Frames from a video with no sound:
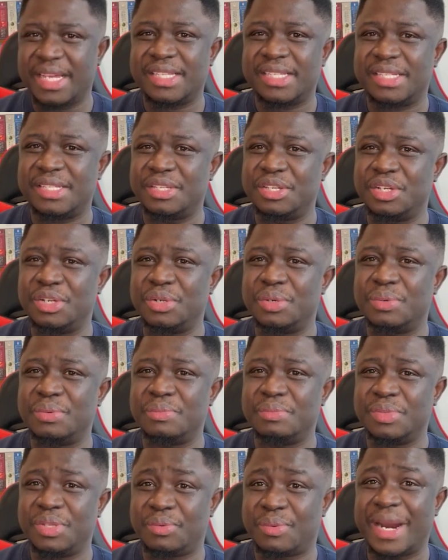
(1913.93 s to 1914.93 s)
get,
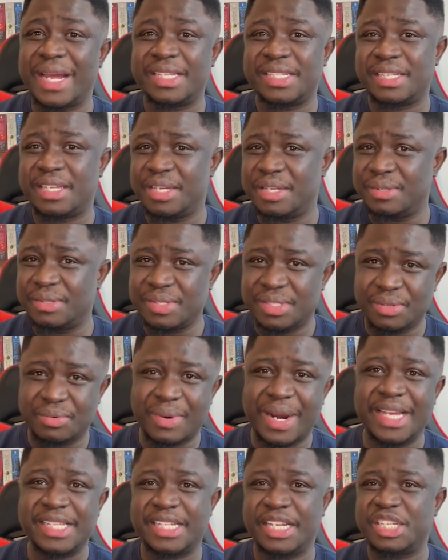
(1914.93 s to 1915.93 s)
the right skills,
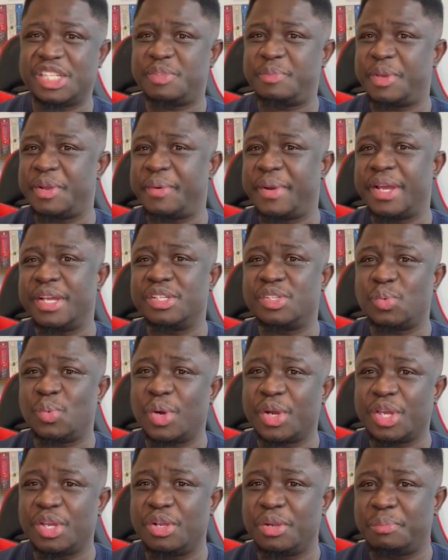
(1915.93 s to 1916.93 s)
the right experience,
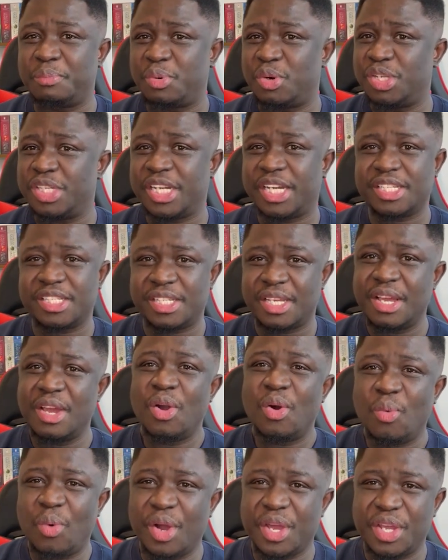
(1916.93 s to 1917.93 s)
working on projects,
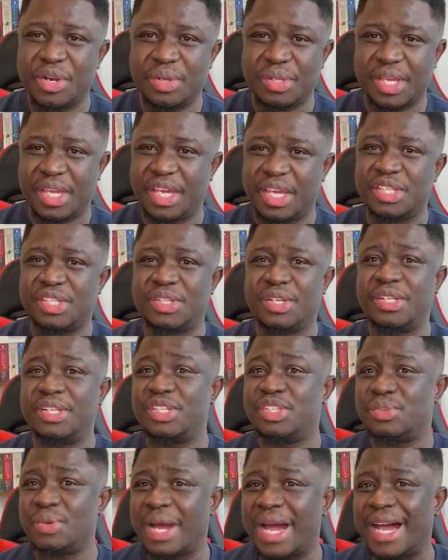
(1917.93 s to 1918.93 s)
working on case
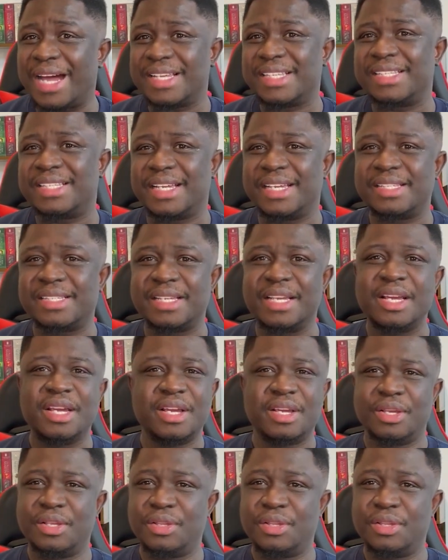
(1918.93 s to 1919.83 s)
studies to access